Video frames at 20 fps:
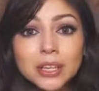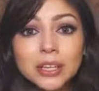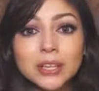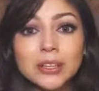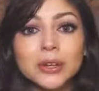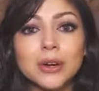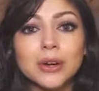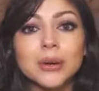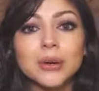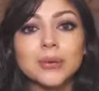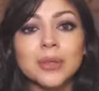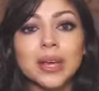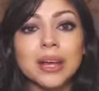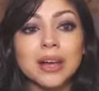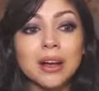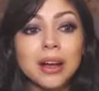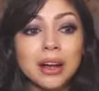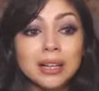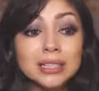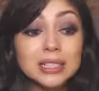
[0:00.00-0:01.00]
you know,
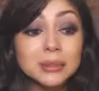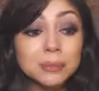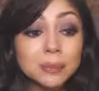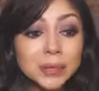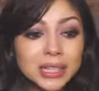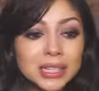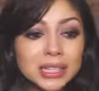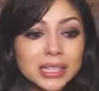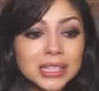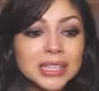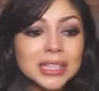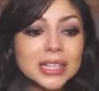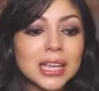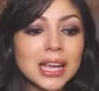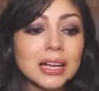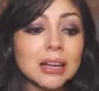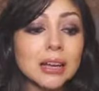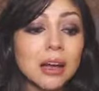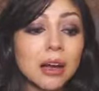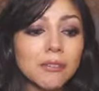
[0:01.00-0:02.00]
that God's peace
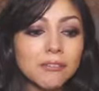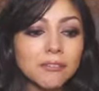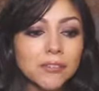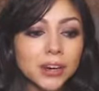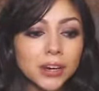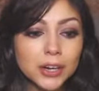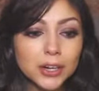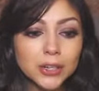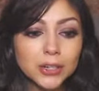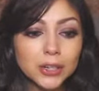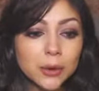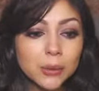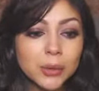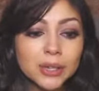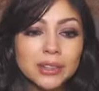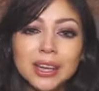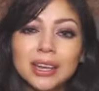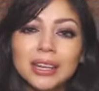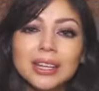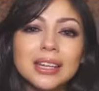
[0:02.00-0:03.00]
and comfort,
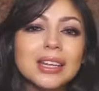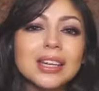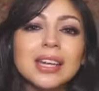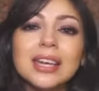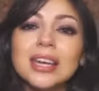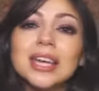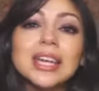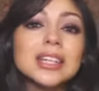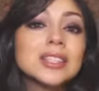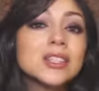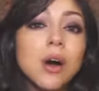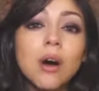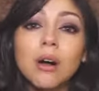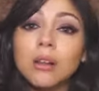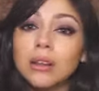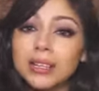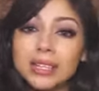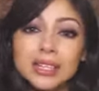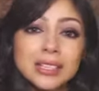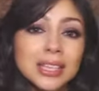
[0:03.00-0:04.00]
knowing that it's
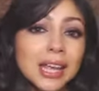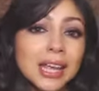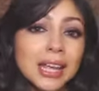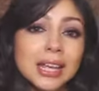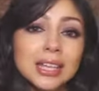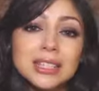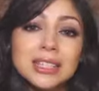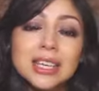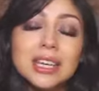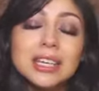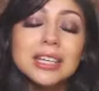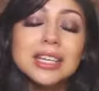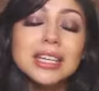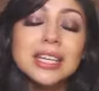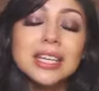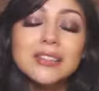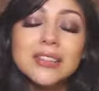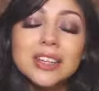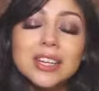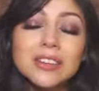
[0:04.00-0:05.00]
all in his hands, and
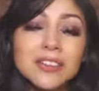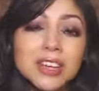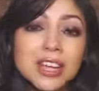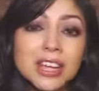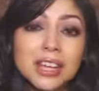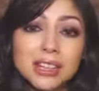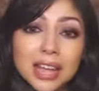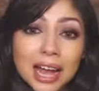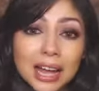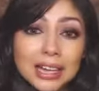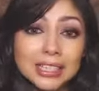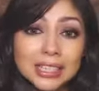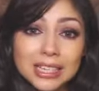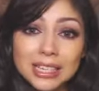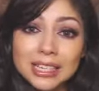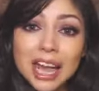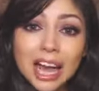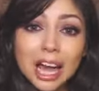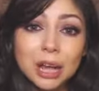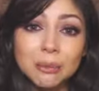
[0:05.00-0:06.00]
even if that
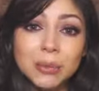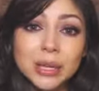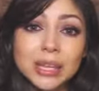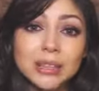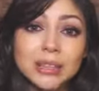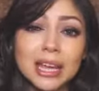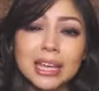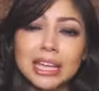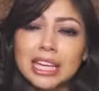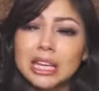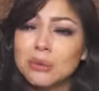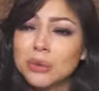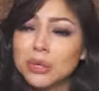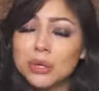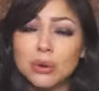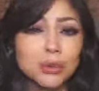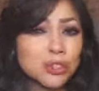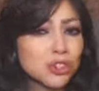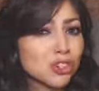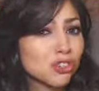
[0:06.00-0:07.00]
did happen, that he
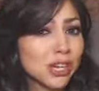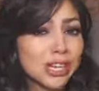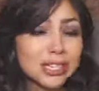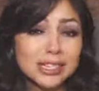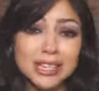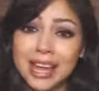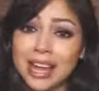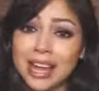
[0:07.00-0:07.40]
would go straight to